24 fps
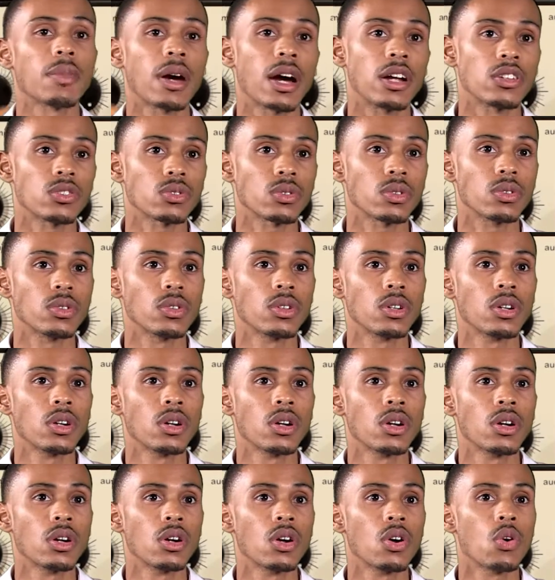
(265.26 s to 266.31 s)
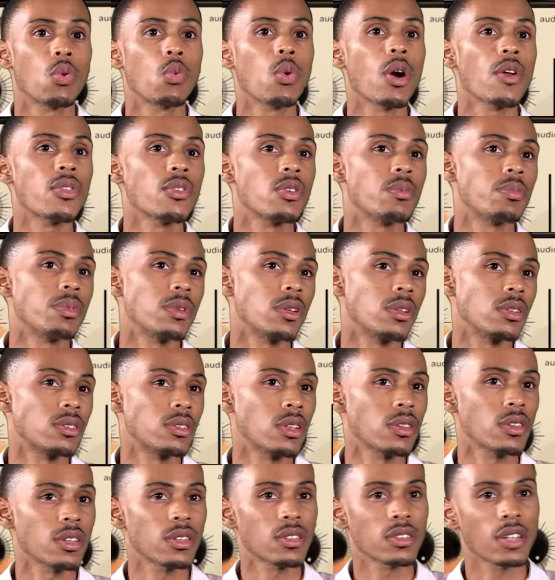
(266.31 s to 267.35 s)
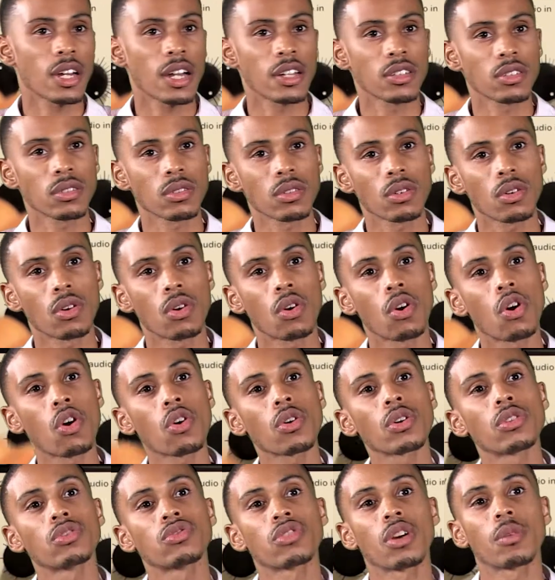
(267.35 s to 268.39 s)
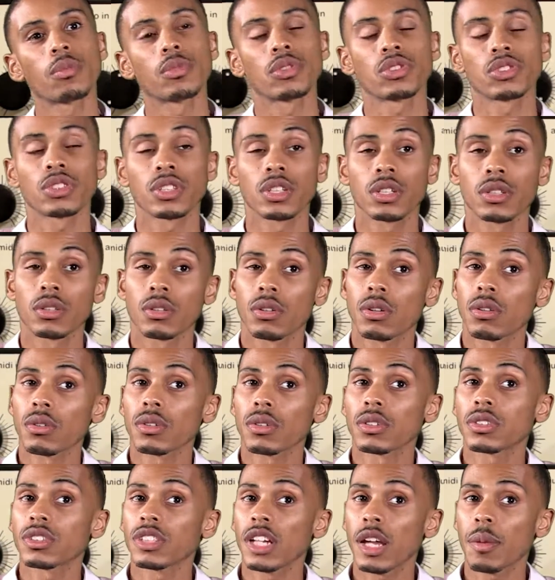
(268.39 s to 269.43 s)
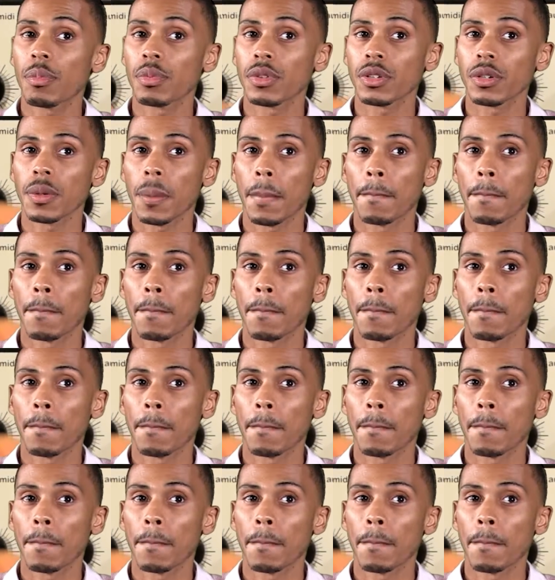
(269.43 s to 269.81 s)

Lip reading: module, whether it be a synthesizer or a drum machine or a sampler.